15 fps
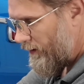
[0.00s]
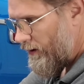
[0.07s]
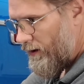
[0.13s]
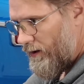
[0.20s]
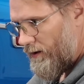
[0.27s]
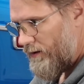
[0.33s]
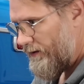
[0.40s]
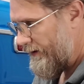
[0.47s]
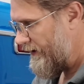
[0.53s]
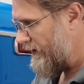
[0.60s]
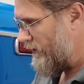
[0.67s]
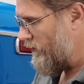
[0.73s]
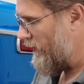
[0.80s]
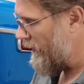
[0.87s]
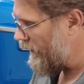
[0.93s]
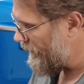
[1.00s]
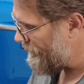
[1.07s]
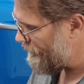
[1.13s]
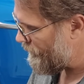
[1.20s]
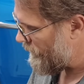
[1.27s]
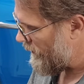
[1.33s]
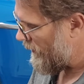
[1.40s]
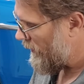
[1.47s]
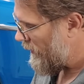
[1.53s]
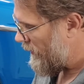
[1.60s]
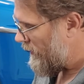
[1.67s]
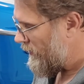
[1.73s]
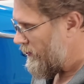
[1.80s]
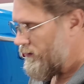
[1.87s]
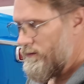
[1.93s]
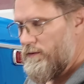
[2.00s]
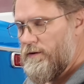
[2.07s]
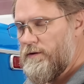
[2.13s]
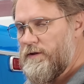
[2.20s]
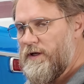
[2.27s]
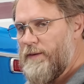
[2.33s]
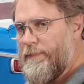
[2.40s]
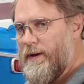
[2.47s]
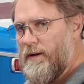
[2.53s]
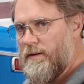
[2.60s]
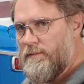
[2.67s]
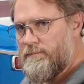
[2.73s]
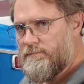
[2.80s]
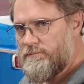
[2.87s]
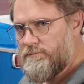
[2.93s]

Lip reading: all anywhere. Couldn't get a pedal.